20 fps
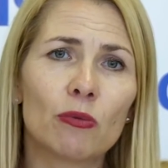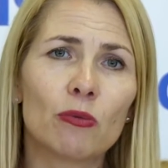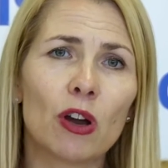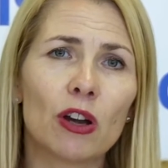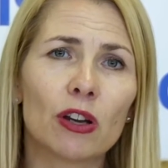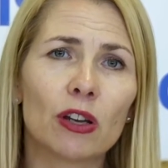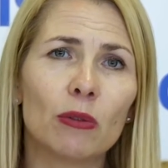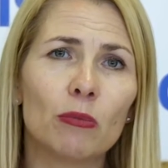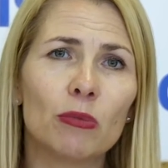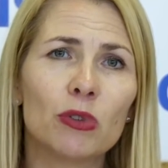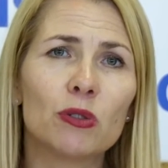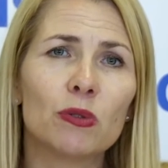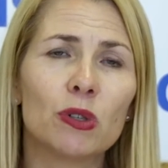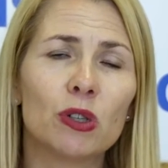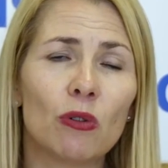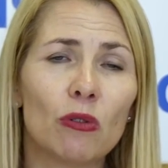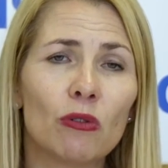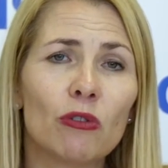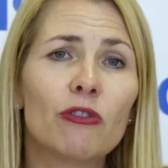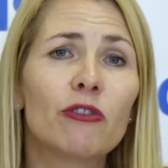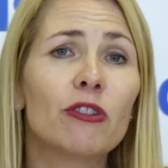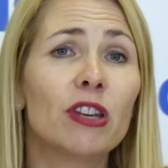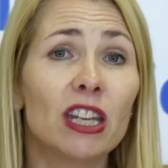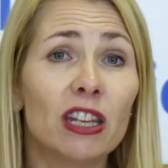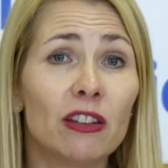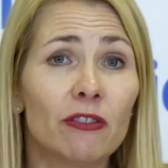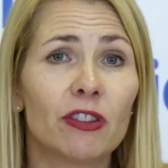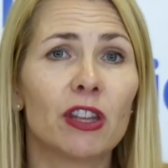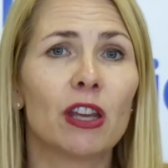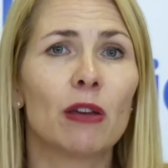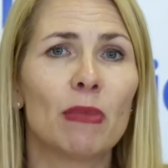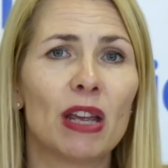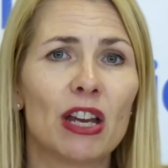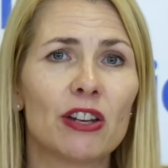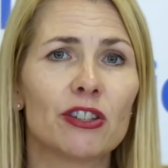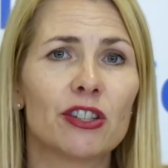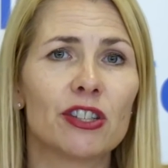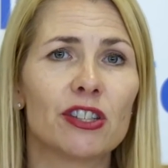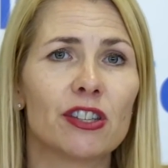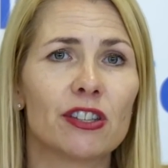working between all 3 of the
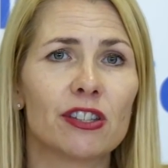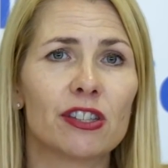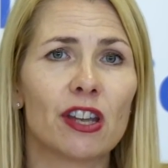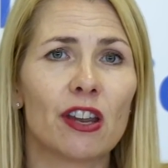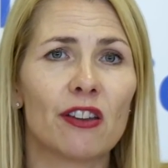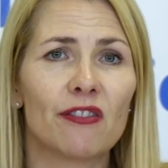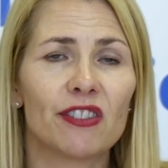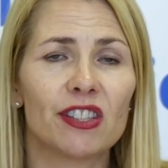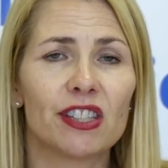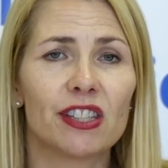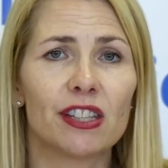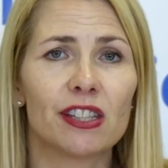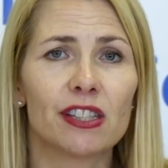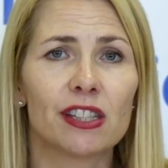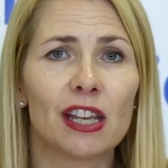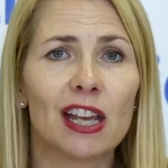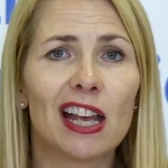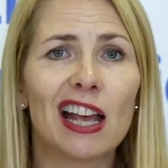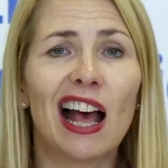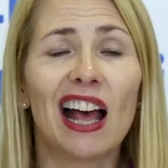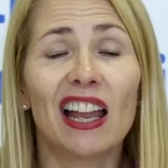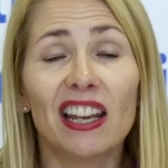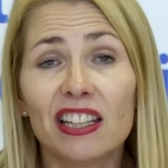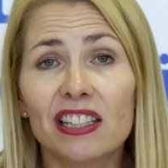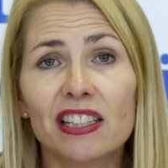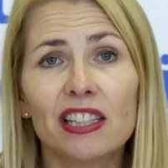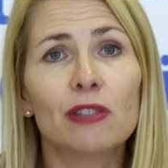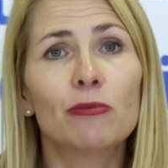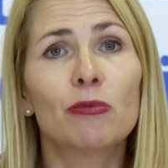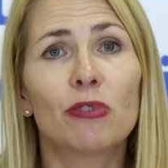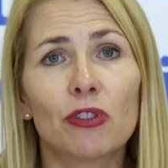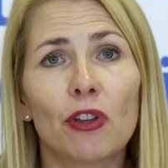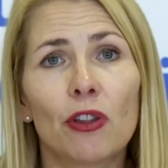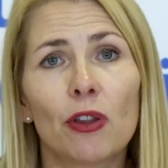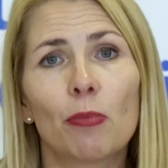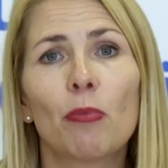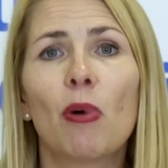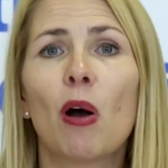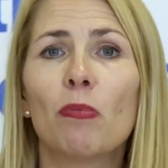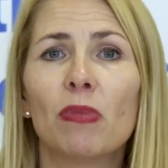emergency services, and indeed with
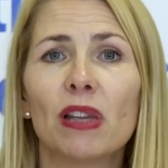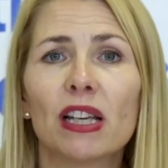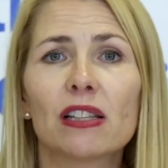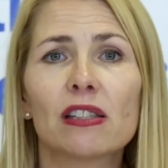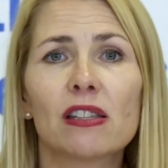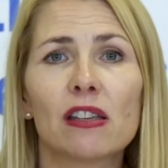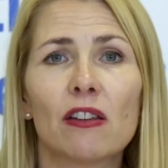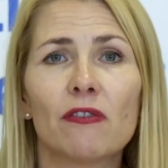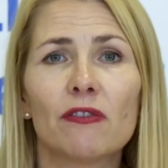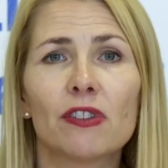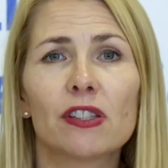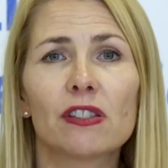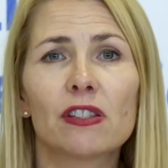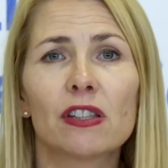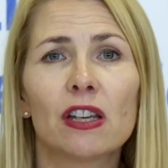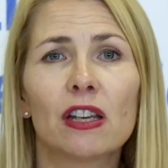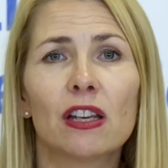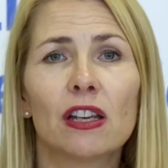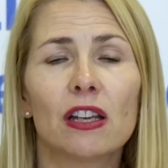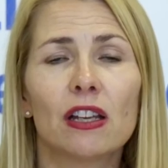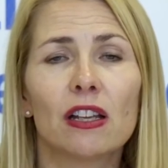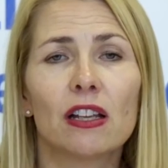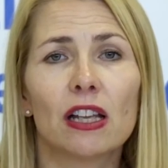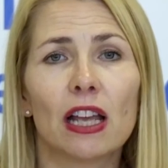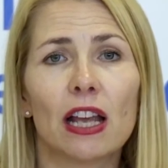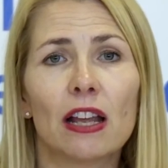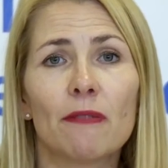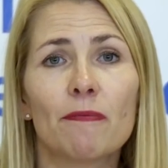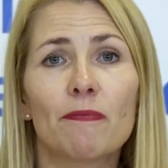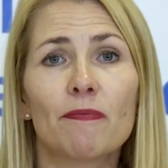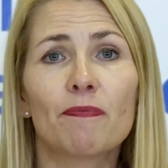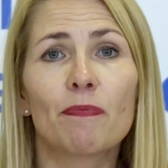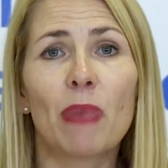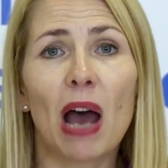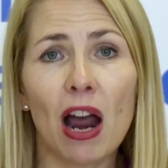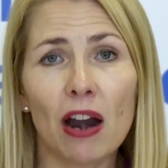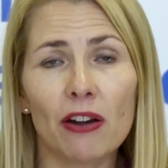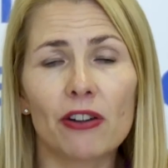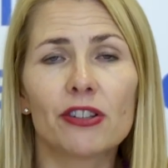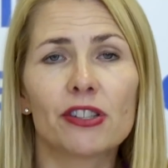other public service
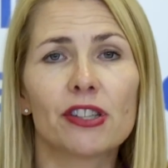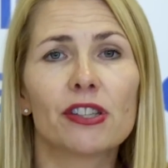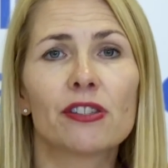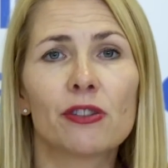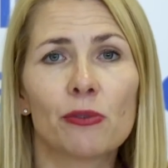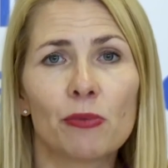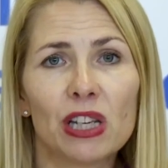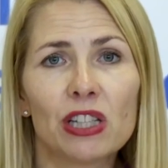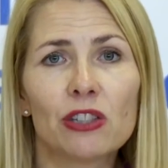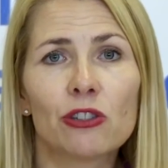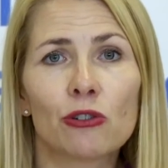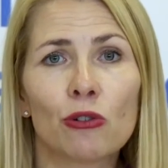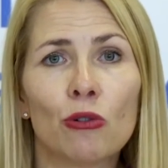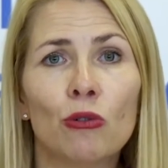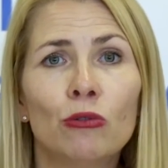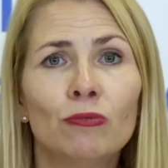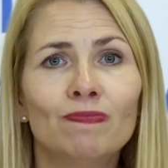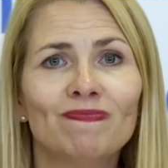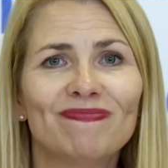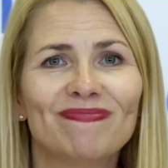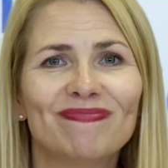partners, is the way to go.